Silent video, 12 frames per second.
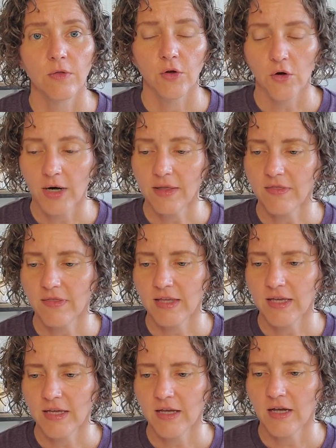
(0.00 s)
the great
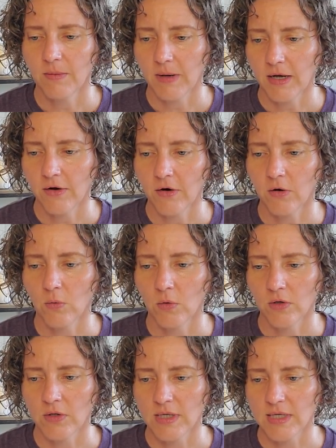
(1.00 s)
thing about our
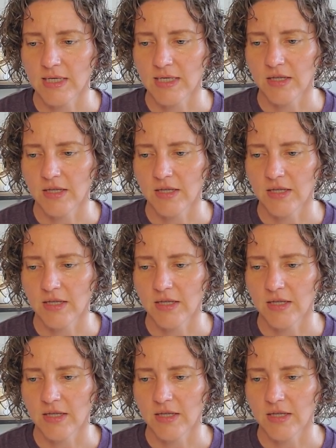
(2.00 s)
oils is